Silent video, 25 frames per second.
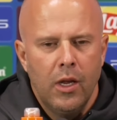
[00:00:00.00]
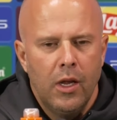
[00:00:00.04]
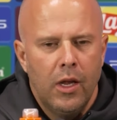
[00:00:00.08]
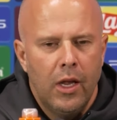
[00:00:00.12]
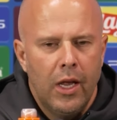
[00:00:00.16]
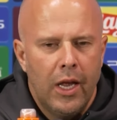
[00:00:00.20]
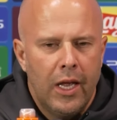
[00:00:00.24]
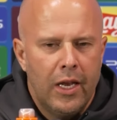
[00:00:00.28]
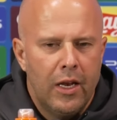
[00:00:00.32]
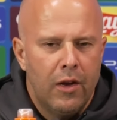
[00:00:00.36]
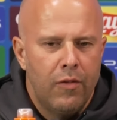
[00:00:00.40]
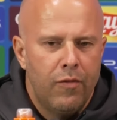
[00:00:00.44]

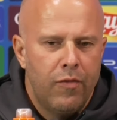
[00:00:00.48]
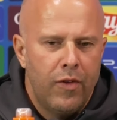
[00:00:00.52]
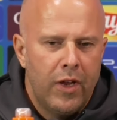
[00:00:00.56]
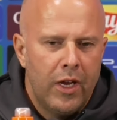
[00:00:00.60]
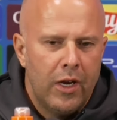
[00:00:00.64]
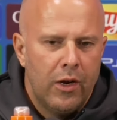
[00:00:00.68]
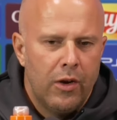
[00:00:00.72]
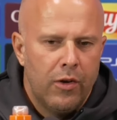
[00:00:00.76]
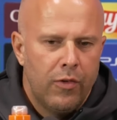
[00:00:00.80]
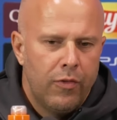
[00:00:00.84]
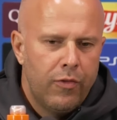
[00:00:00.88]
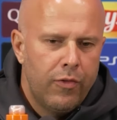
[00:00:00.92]
and I
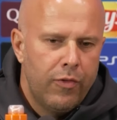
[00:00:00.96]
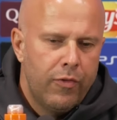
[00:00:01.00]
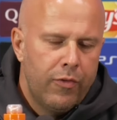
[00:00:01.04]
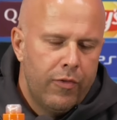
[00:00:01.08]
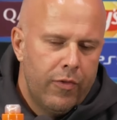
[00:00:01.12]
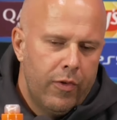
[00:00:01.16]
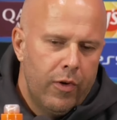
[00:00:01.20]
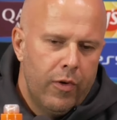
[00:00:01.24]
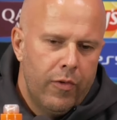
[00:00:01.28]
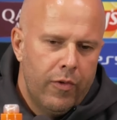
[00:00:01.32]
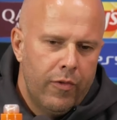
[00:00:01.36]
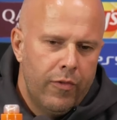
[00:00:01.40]
think
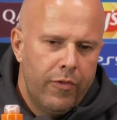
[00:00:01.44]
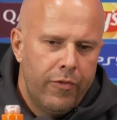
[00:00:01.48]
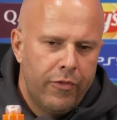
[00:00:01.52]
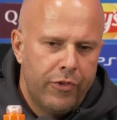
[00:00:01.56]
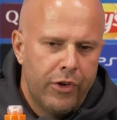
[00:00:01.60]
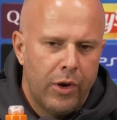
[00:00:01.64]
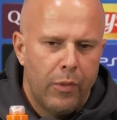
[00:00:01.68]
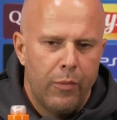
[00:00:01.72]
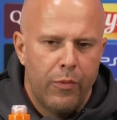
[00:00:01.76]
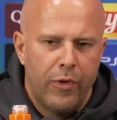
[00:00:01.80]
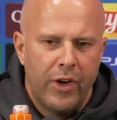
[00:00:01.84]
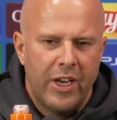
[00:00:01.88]

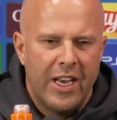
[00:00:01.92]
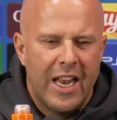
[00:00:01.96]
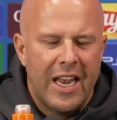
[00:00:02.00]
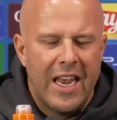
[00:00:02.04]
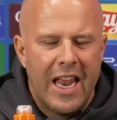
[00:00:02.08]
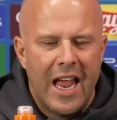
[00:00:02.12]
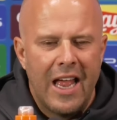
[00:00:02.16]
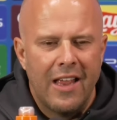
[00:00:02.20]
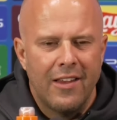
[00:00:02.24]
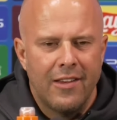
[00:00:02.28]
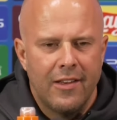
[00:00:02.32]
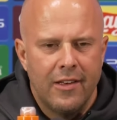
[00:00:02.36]
something
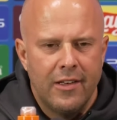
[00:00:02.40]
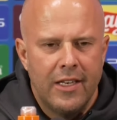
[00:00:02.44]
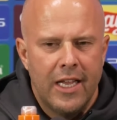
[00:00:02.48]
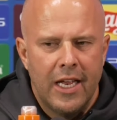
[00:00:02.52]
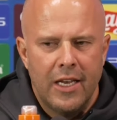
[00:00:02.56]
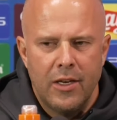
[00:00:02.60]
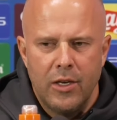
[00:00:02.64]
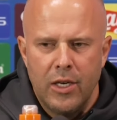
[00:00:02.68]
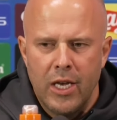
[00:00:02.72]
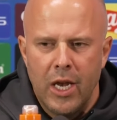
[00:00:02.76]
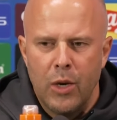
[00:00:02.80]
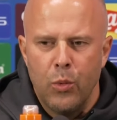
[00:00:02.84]

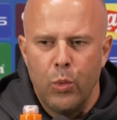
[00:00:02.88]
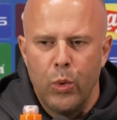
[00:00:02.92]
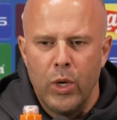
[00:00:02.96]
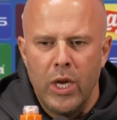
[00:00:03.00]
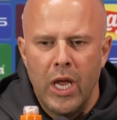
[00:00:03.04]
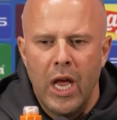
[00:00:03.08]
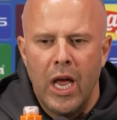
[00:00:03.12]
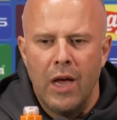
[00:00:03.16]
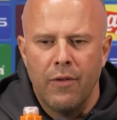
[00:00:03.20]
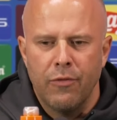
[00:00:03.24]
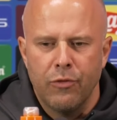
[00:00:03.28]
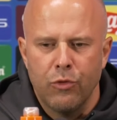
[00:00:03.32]
that we
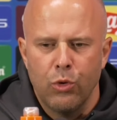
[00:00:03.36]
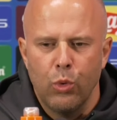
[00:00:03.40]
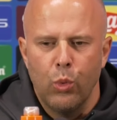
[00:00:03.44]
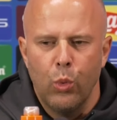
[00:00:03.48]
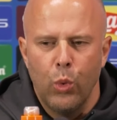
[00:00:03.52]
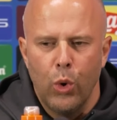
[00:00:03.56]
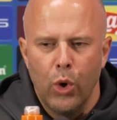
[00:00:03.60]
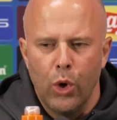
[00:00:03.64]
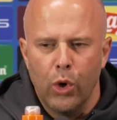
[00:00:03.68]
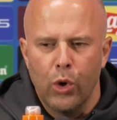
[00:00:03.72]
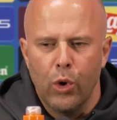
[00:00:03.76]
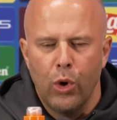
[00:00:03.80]
have to
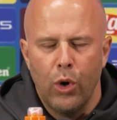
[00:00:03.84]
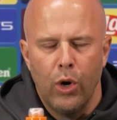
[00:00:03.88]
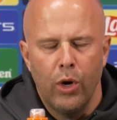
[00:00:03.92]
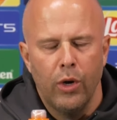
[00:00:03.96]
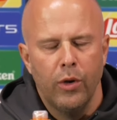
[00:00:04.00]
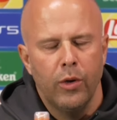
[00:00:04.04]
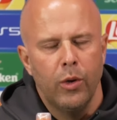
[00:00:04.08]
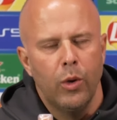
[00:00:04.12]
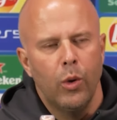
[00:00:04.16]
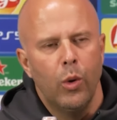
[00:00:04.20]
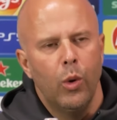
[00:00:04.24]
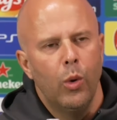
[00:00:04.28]
work
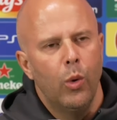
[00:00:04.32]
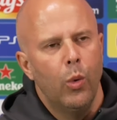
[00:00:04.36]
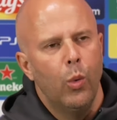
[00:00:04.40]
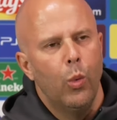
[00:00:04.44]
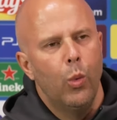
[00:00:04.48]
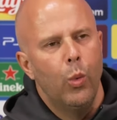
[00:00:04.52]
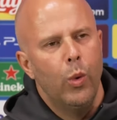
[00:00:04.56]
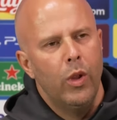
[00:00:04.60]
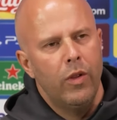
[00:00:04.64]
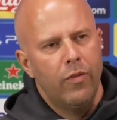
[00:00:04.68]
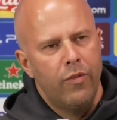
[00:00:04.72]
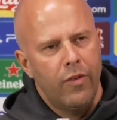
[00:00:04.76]
on
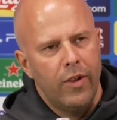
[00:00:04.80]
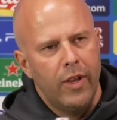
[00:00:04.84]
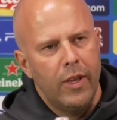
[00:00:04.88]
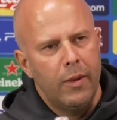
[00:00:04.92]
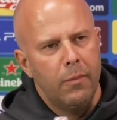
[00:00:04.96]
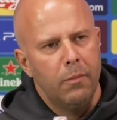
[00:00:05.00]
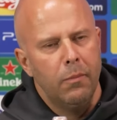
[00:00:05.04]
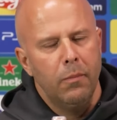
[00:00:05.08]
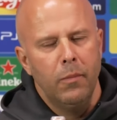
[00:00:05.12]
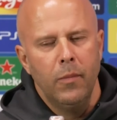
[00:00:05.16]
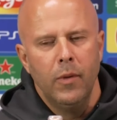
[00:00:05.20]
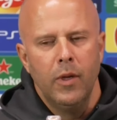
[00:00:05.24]
with
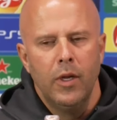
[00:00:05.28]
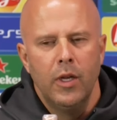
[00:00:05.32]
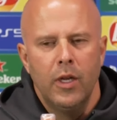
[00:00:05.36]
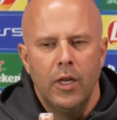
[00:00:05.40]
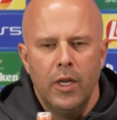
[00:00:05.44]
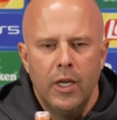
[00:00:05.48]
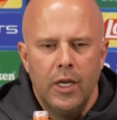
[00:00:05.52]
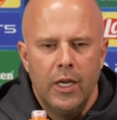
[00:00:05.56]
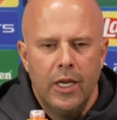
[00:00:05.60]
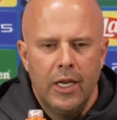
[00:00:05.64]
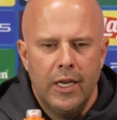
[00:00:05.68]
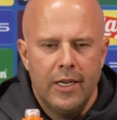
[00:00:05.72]
him
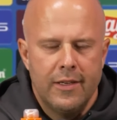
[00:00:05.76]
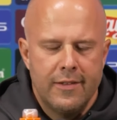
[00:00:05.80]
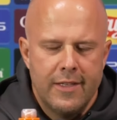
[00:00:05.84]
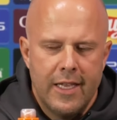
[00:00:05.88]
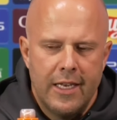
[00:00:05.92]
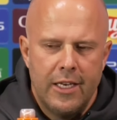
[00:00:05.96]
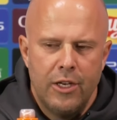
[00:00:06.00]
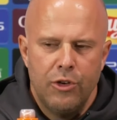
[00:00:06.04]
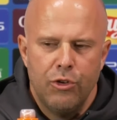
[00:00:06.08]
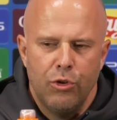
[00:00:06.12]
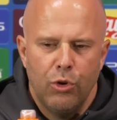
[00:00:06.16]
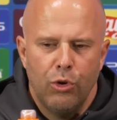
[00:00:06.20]
is
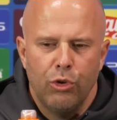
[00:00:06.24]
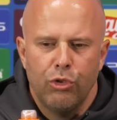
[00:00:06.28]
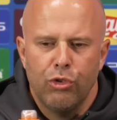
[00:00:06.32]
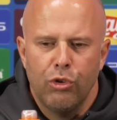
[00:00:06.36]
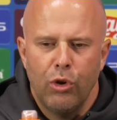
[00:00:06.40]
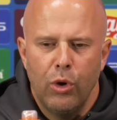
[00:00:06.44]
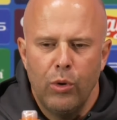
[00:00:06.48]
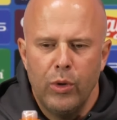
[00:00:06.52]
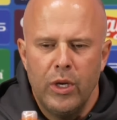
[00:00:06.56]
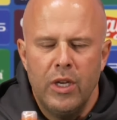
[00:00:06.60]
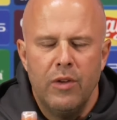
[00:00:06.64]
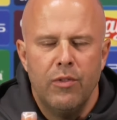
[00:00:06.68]
that he's
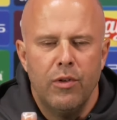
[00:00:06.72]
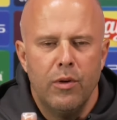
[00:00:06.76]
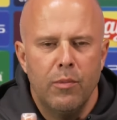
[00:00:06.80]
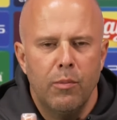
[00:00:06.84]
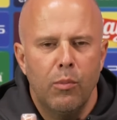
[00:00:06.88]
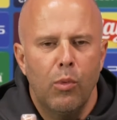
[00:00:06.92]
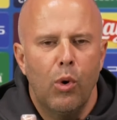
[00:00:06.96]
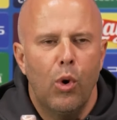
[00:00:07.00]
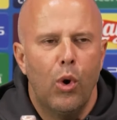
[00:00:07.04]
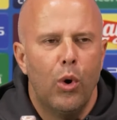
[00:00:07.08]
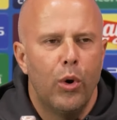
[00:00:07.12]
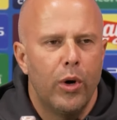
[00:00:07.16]
also even
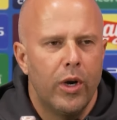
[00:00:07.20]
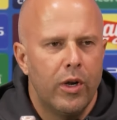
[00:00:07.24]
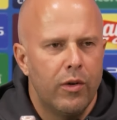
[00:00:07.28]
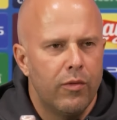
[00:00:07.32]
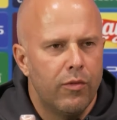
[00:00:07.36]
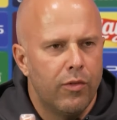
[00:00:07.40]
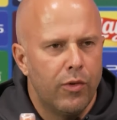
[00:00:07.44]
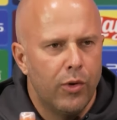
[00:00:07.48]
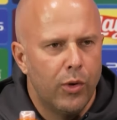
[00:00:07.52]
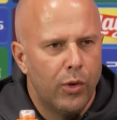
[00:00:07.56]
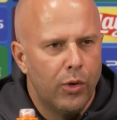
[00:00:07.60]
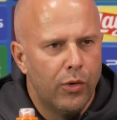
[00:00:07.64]
more
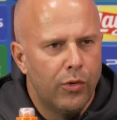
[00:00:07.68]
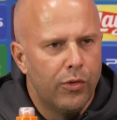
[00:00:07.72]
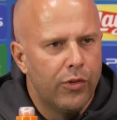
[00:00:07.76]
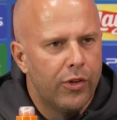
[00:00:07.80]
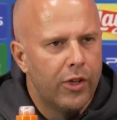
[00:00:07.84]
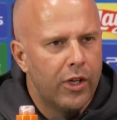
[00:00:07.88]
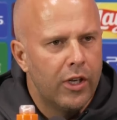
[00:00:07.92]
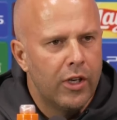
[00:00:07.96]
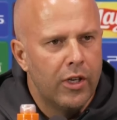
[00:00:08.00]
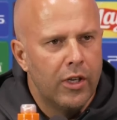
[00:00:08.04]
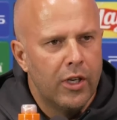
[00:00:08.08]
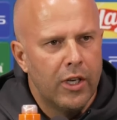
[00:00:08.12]
involved
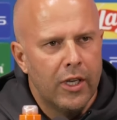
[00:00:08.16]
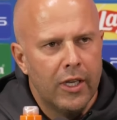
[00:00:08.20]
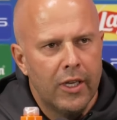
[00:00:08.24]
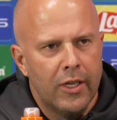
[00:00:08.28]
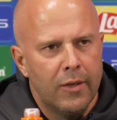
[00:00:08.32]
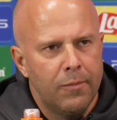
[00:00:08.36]
in